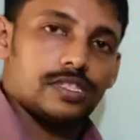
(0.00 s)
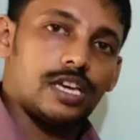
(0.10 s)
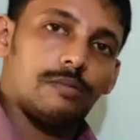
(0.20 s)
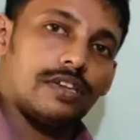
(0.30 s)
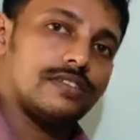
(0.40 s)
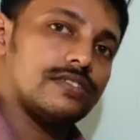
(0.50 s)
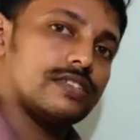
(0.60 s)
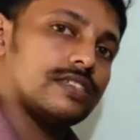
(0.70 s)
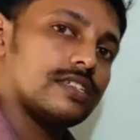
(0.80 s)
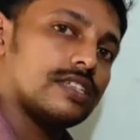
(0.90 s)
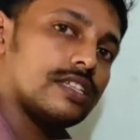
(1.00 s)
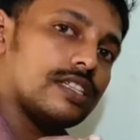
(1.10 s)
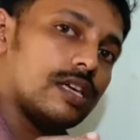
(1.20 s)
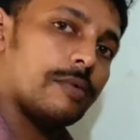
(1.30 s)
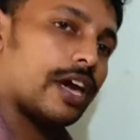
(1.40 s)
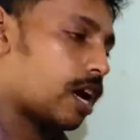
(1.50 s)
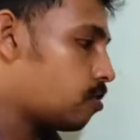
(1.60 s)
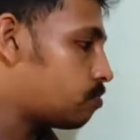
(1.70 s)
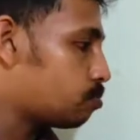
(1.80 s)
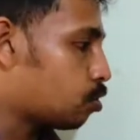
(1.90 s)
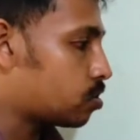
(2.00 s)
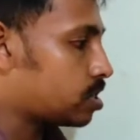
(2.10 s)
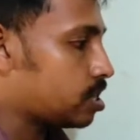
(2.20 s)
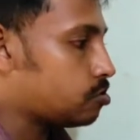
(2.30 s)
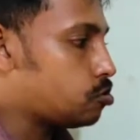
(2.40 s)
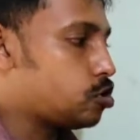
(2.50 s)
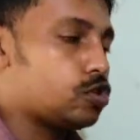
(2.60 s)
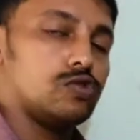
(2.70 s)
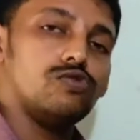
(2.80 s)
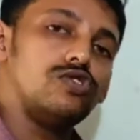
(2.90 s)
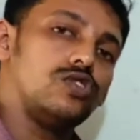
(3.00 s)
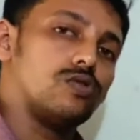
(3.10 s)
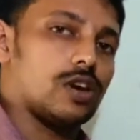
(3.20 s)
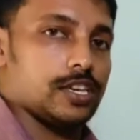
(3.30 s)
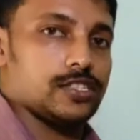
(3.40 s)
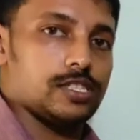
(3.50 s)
That means they may have more than 2 nuclei.